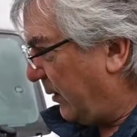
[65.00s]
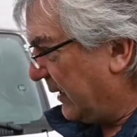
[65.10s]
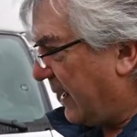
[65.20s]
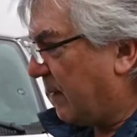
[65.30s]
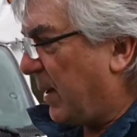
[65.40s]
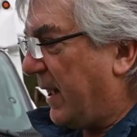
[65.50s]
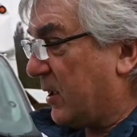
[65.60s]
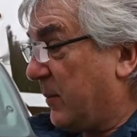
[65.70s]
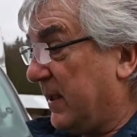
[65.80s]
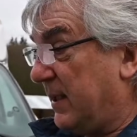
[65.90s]
only a lot of
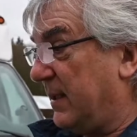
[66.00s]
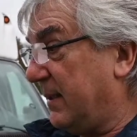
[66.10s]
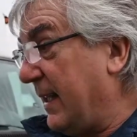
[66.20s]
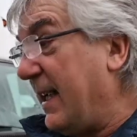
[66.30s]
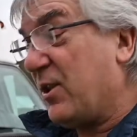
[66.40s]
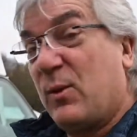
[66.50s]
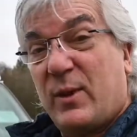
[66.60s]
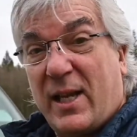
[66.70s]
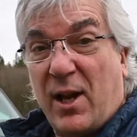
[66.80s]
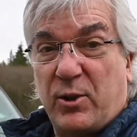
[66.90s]
miles, but the engine
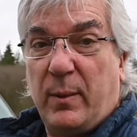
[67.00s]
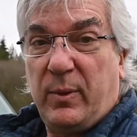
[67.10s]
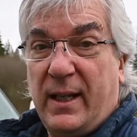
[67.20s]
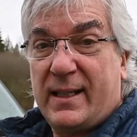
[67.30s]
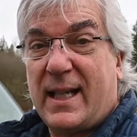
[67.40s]
was actually replaced at